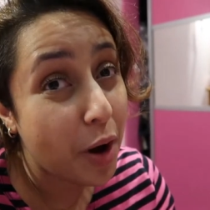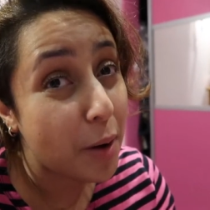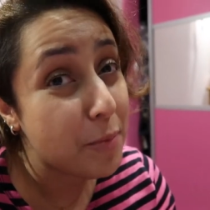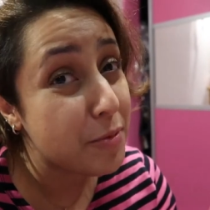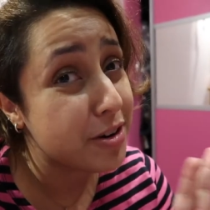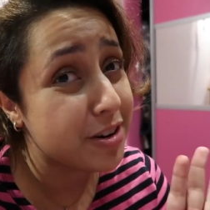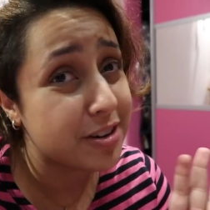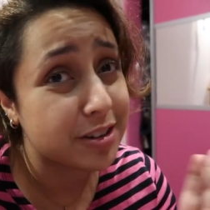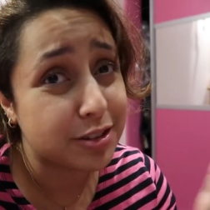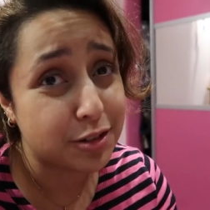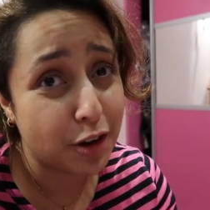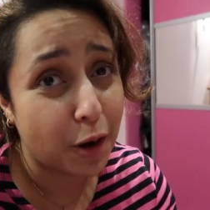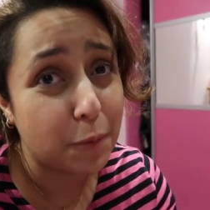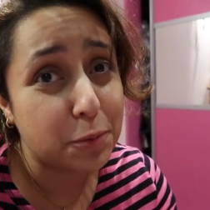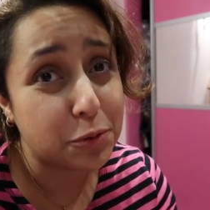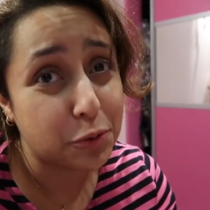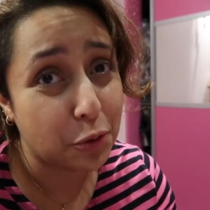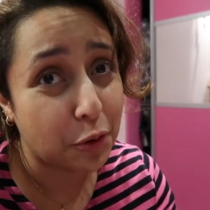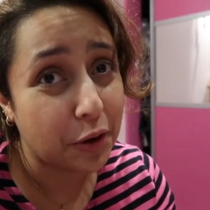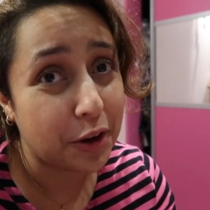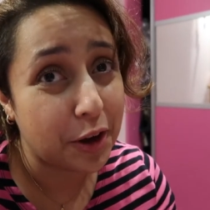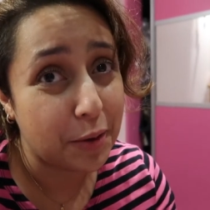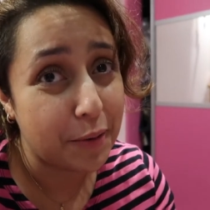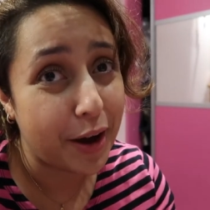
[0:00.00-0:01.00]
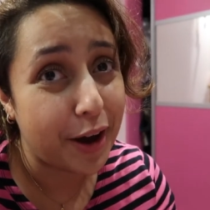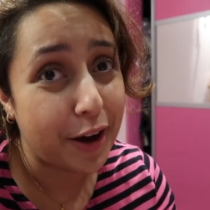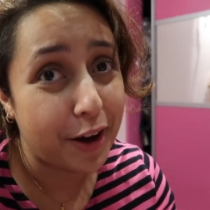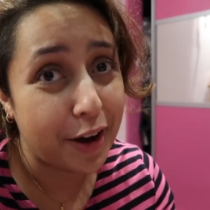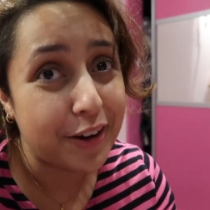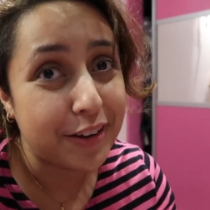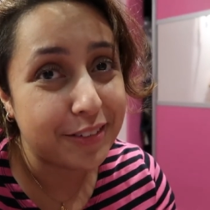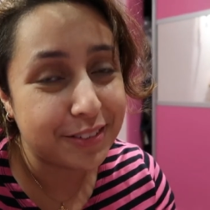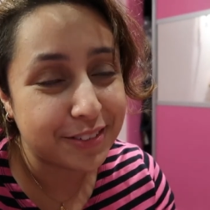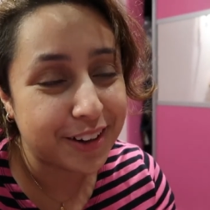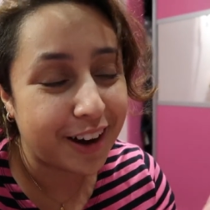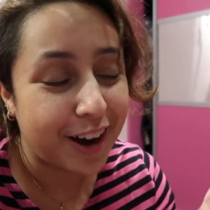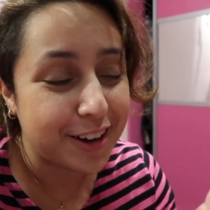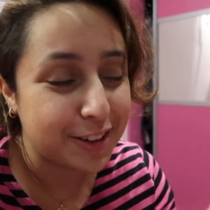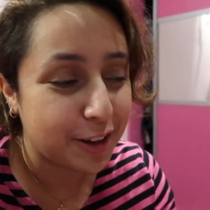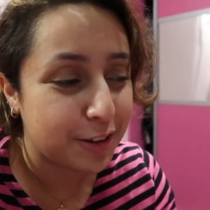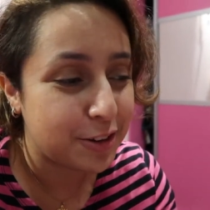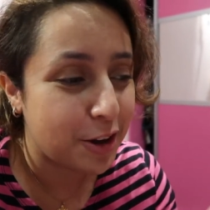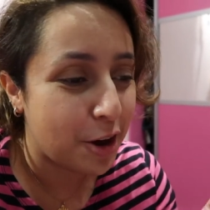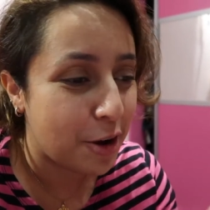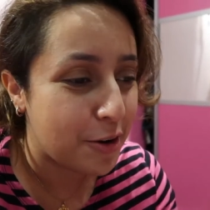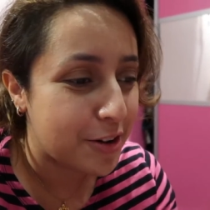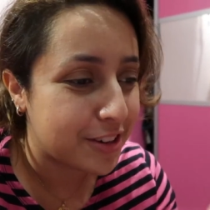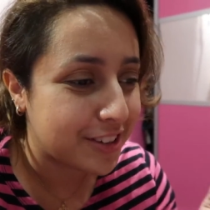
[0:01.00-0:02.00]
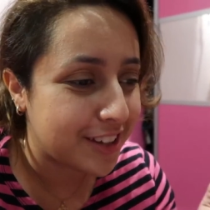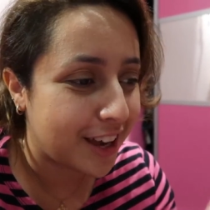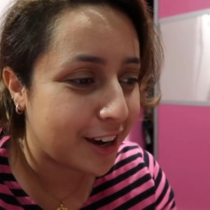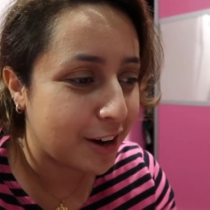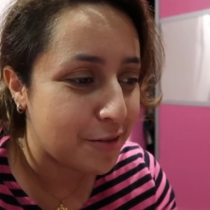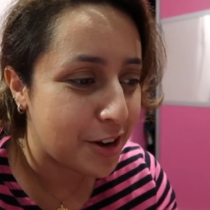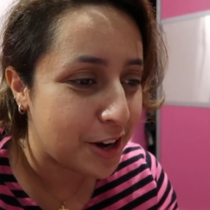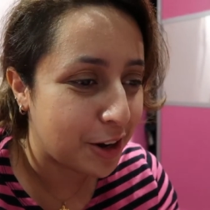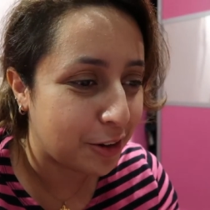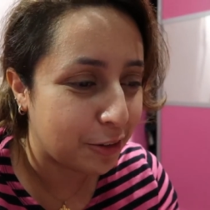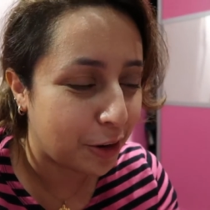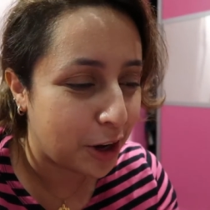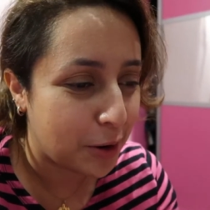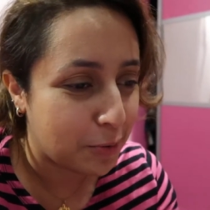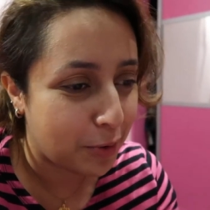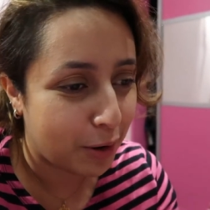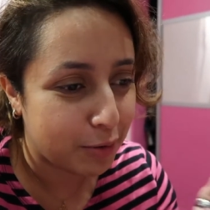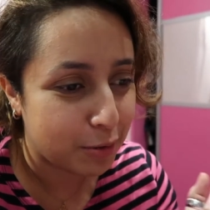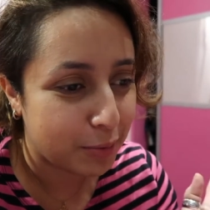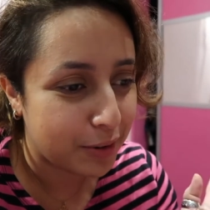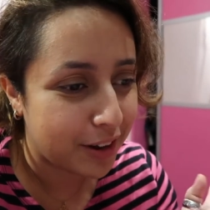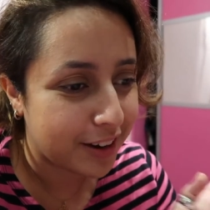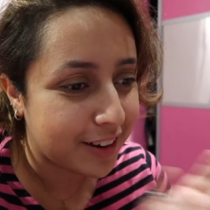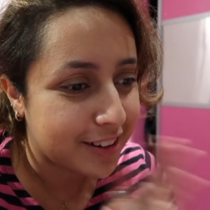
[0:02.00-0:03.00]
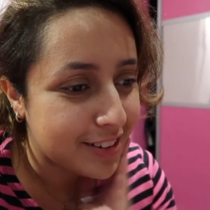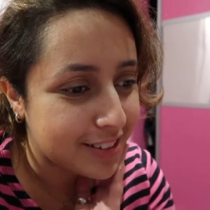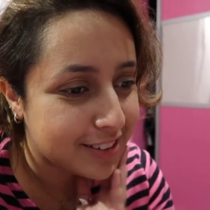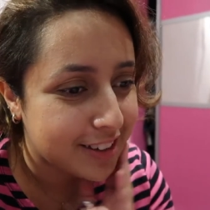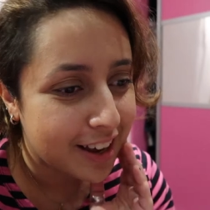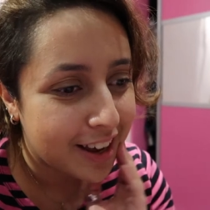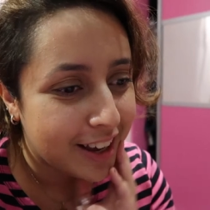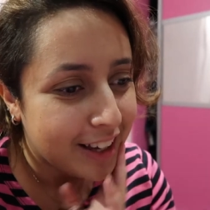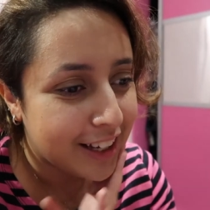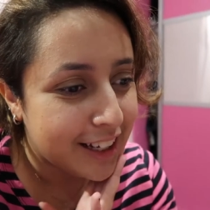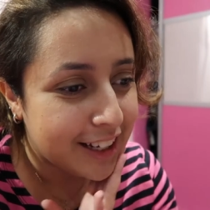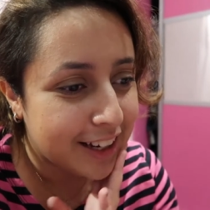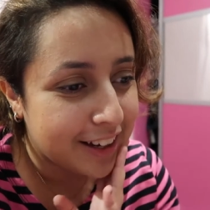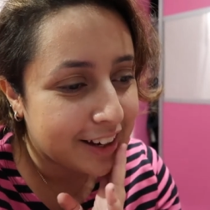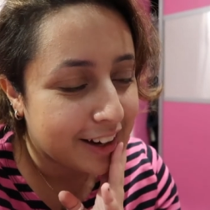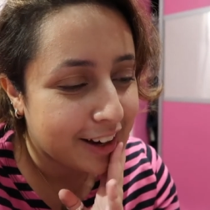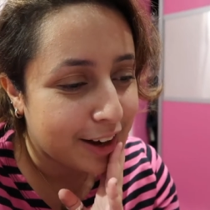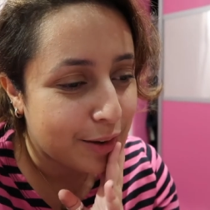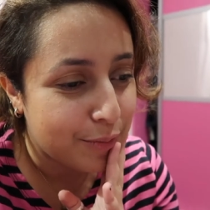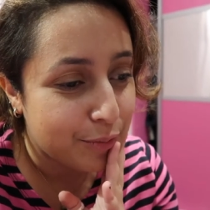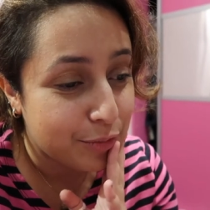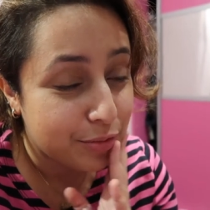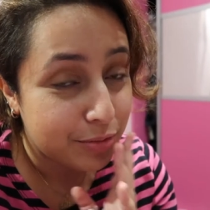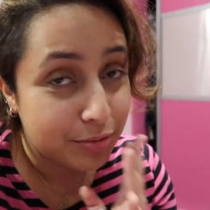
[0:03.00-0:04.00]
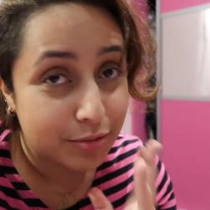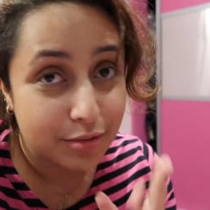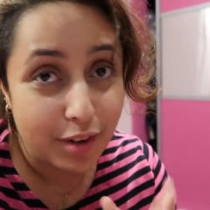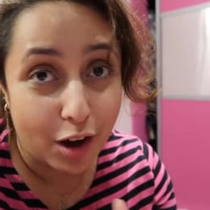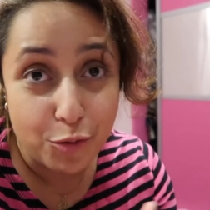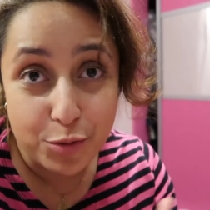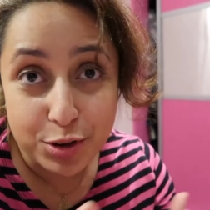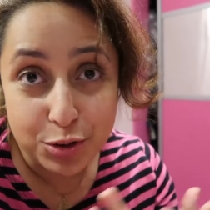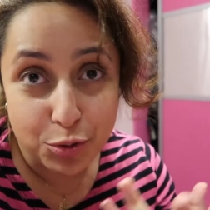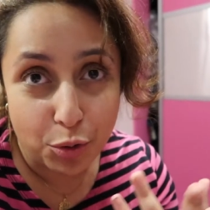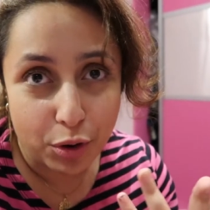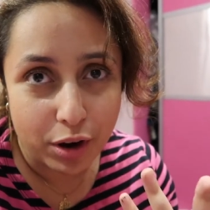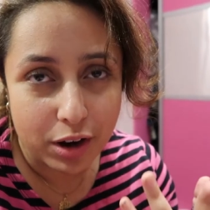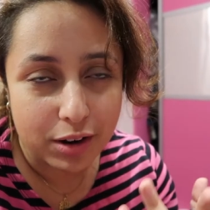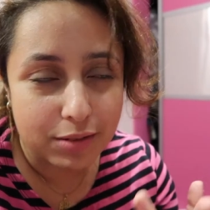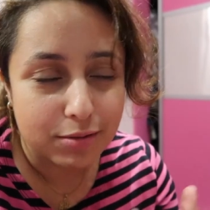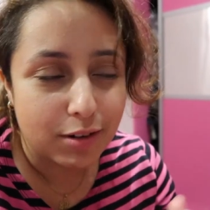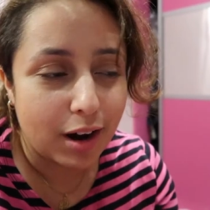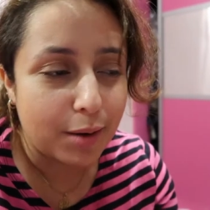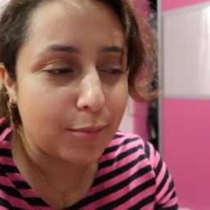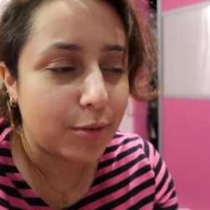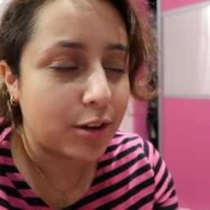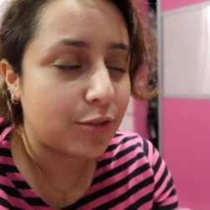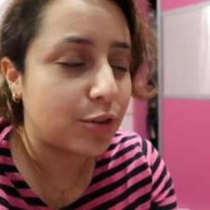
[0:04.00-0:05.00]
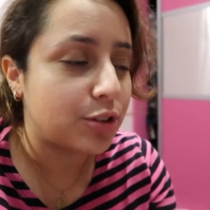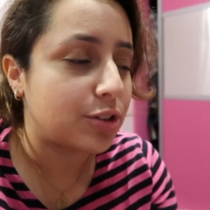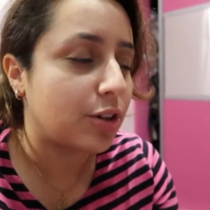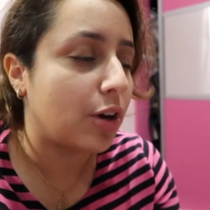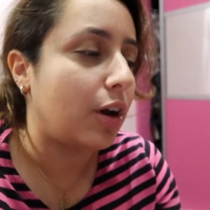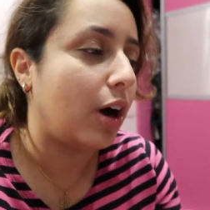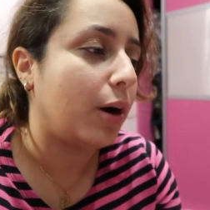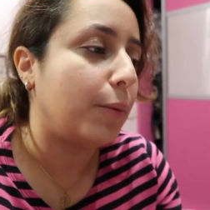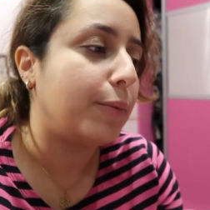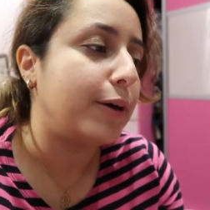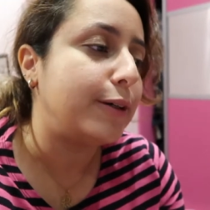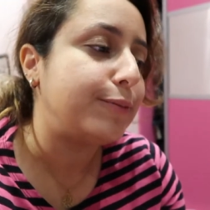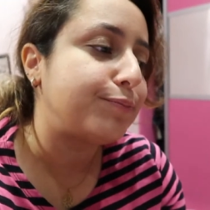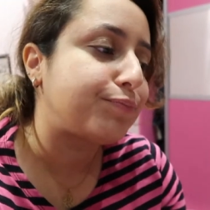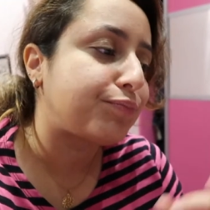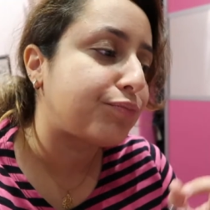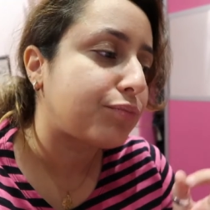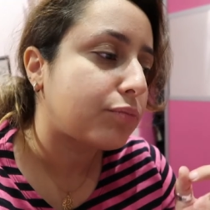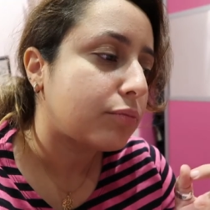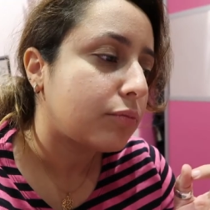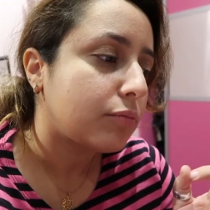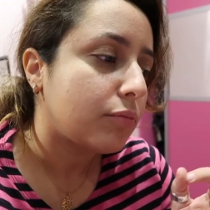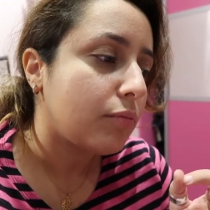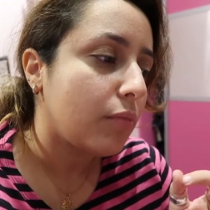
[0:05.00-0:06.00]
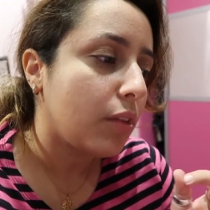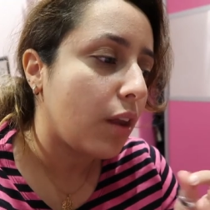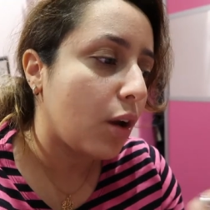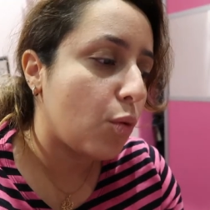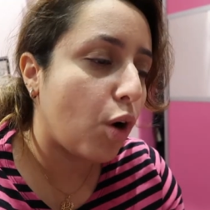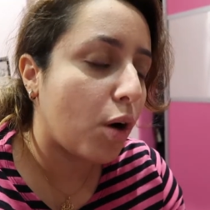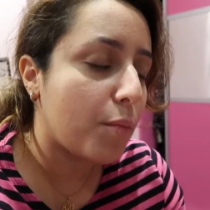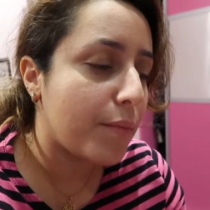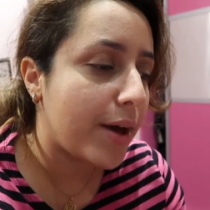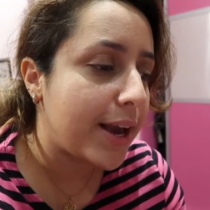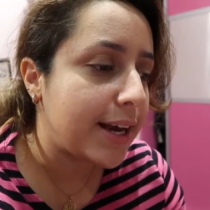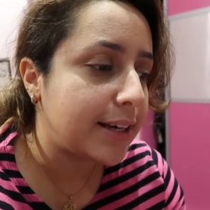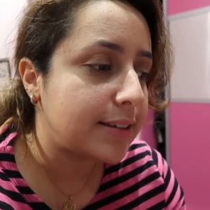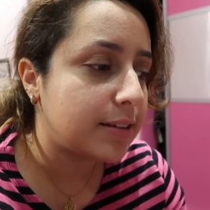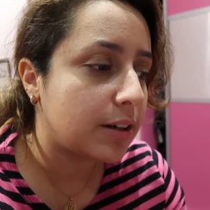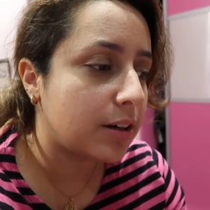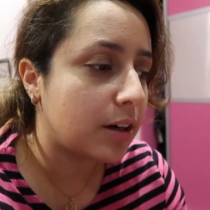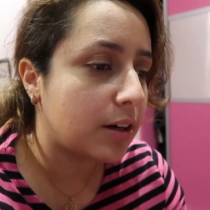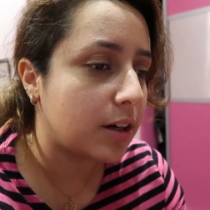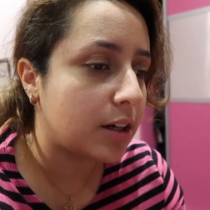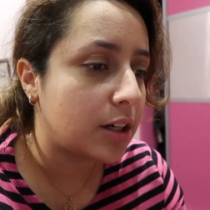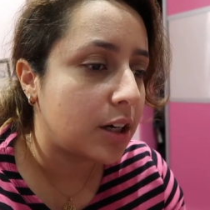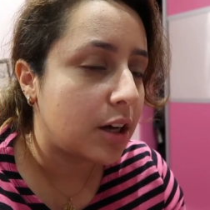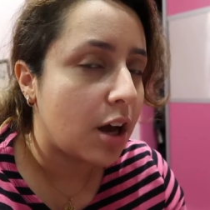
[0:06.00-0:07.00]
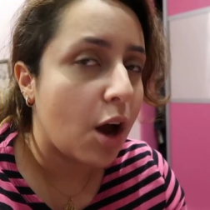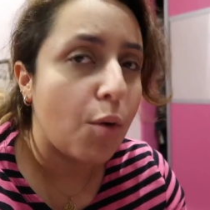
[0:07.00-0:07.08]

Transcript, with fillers: I'm going to stop talking about her, guys. I know it's getting really annoying probably, because I've been rambling for so long, but what makes you